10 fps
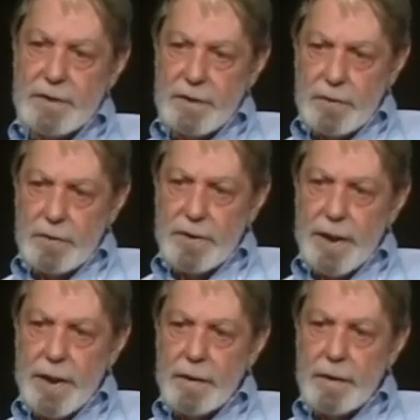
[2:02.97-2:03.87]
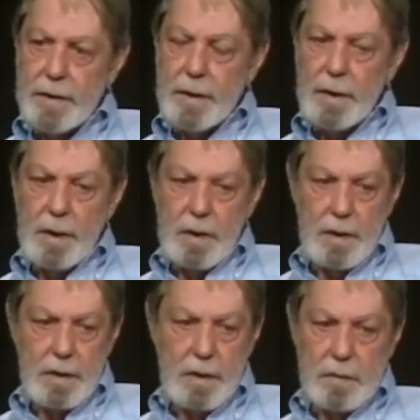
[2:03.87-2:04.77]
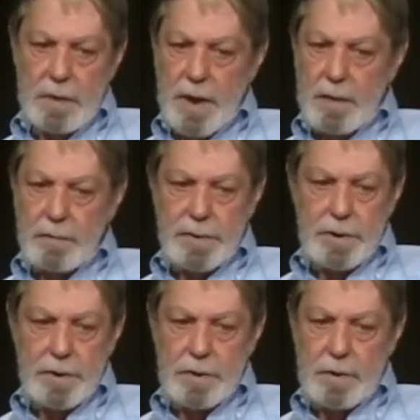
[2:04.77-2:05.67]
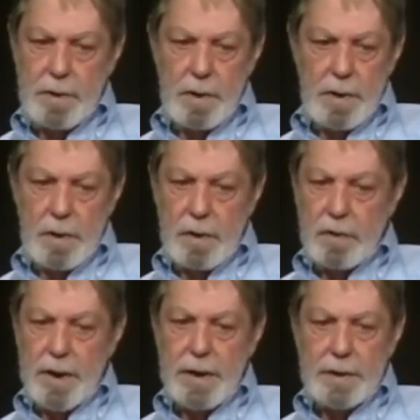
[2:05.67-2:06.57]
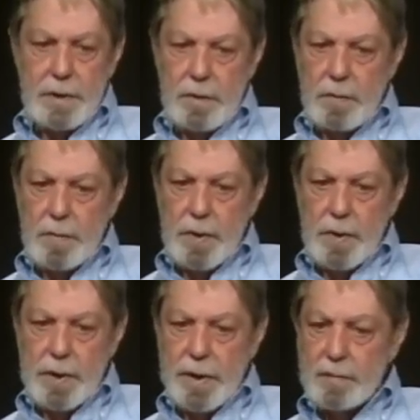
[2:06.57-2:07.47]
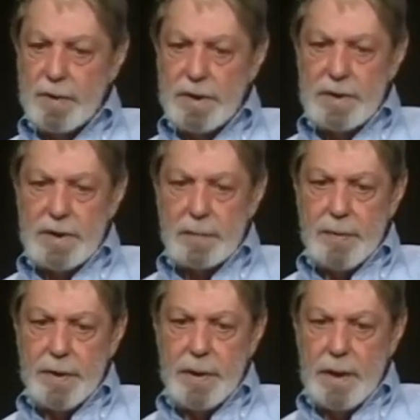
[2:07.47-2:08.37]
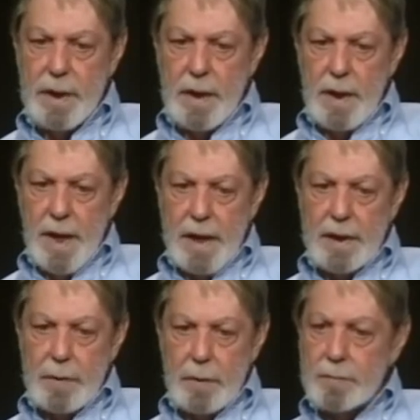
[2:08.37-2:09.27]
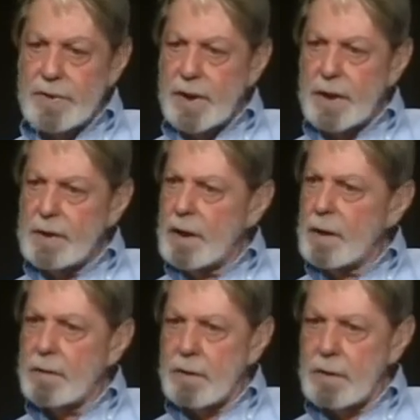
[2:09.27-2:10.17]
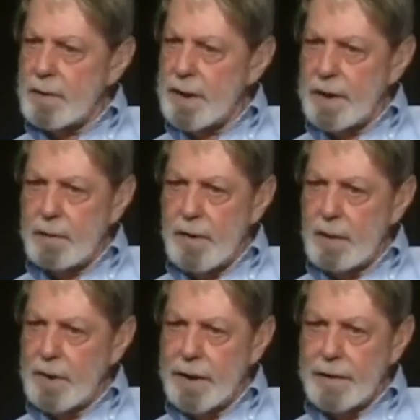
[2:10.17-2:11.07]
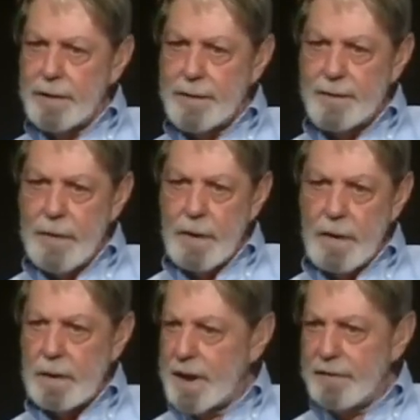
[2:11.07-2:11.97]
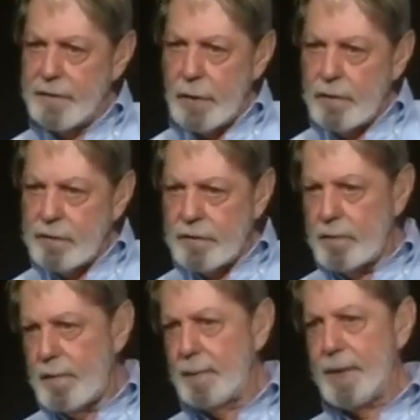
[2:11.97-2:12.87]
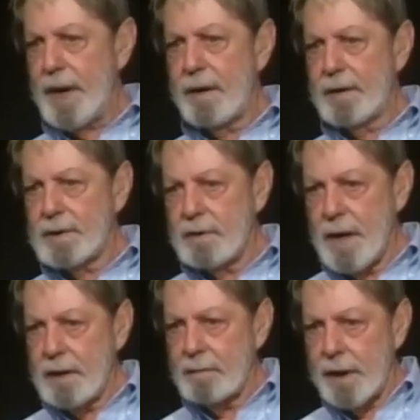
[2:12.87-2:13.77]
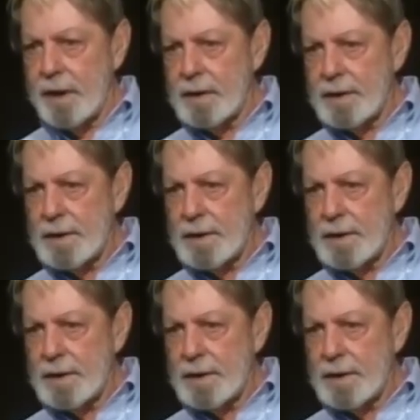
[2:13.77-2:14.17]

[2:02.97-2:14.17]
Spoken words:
to cool down. When I was a grade school boy in Mississippi, I knew obscene doggerel about Abraham Lincoln, left over from my parents and grandparents.